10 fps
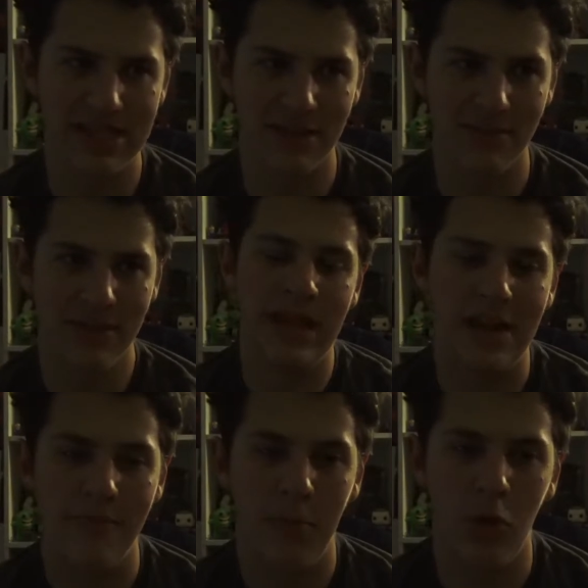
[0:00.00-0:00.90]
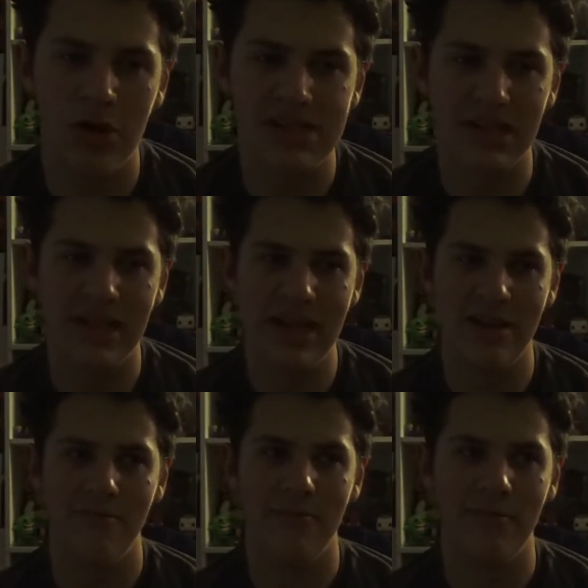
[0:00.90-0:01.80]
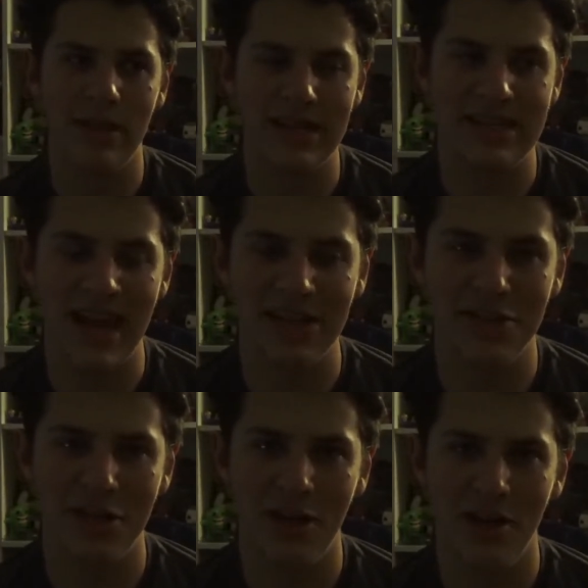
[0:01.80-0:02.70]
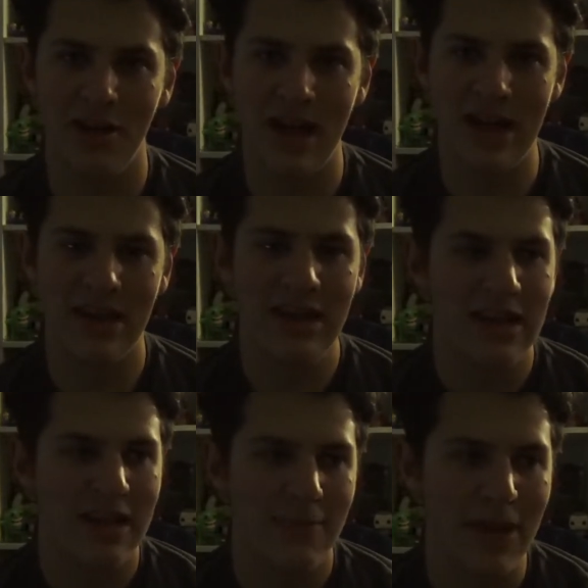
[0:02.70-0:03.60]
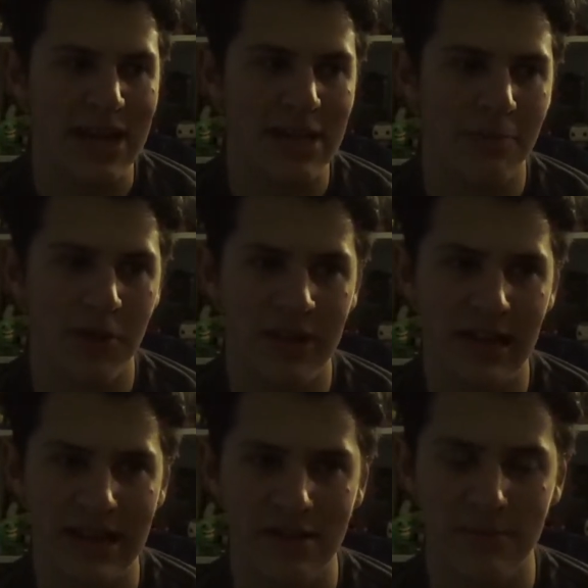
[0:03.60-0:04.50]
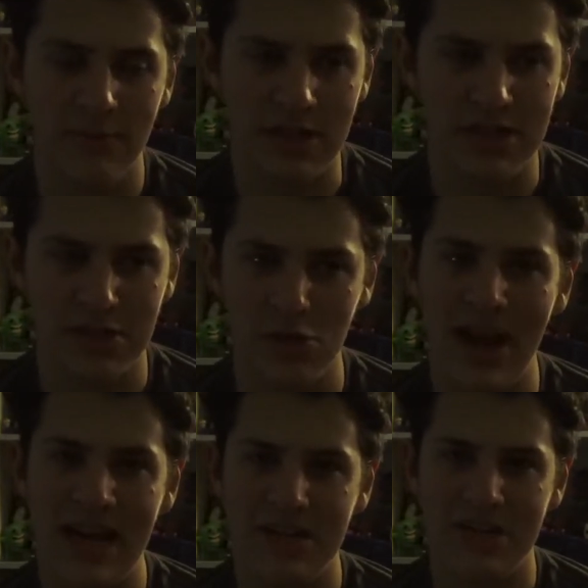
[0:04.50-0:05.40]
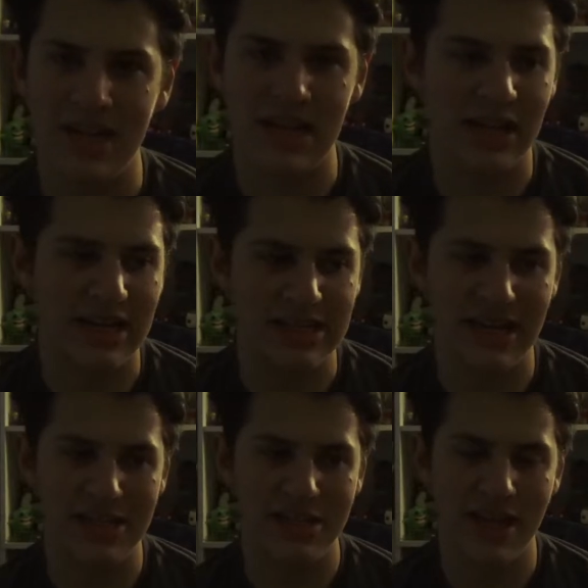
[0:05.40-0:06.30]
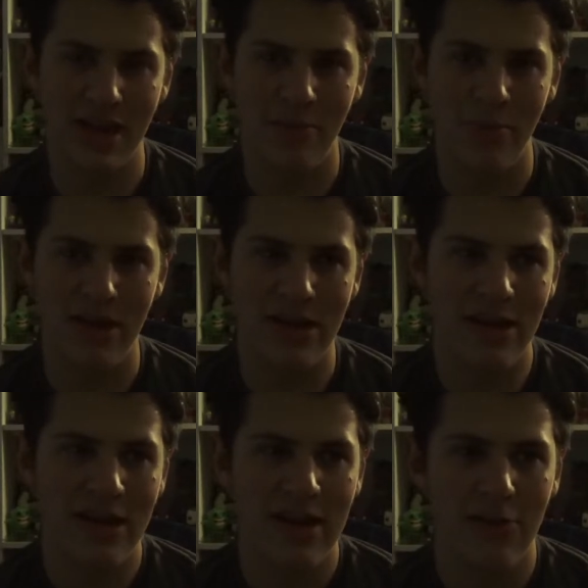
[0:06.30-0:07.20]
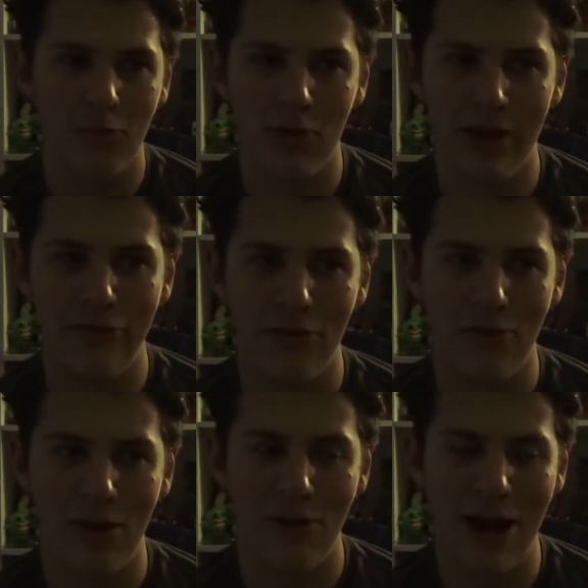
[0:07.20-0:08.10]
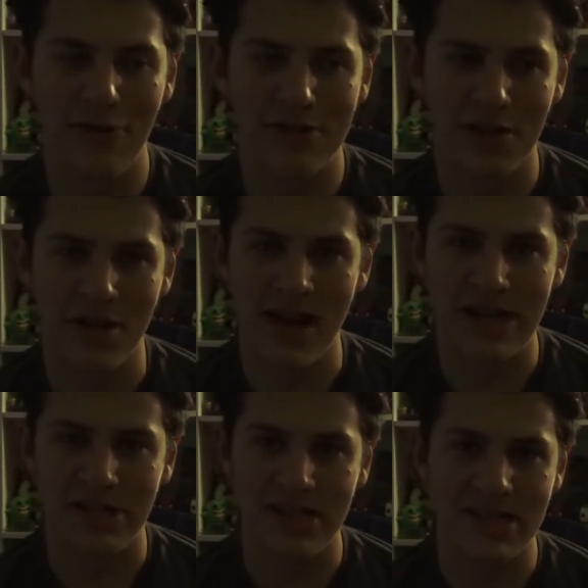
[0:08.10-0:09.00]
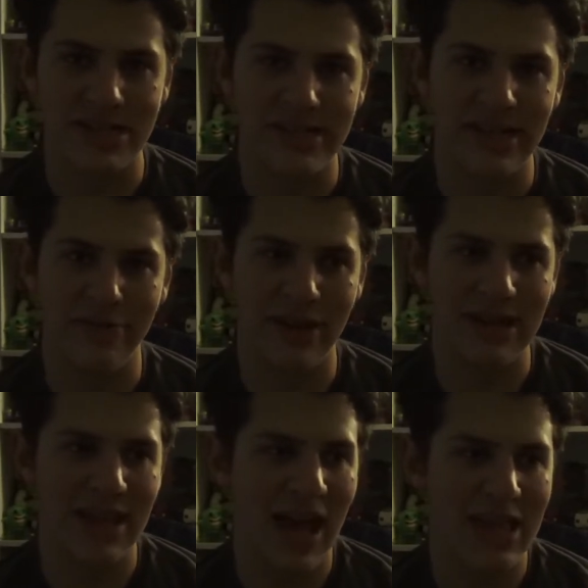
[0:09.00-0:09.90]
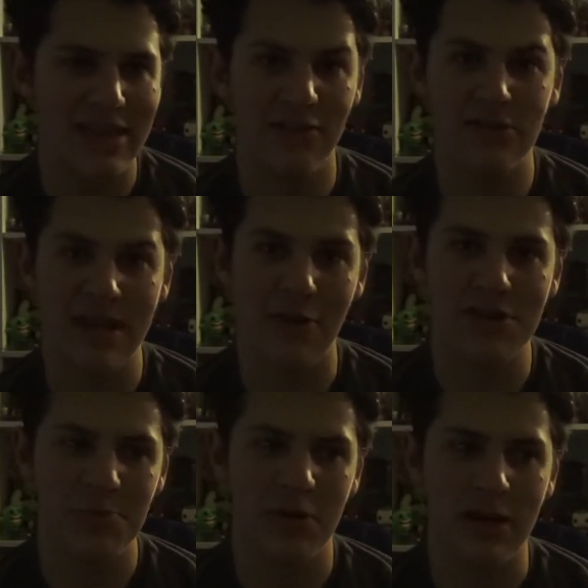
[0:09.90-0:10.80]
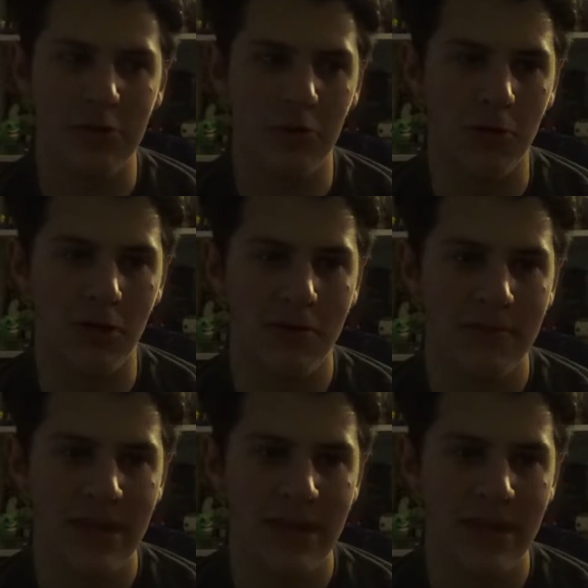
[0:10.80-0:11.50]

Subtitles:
some like porcelain like texture and making them look scratched and like touched up and rough around certain edges and stuff like that. That was pretty cool.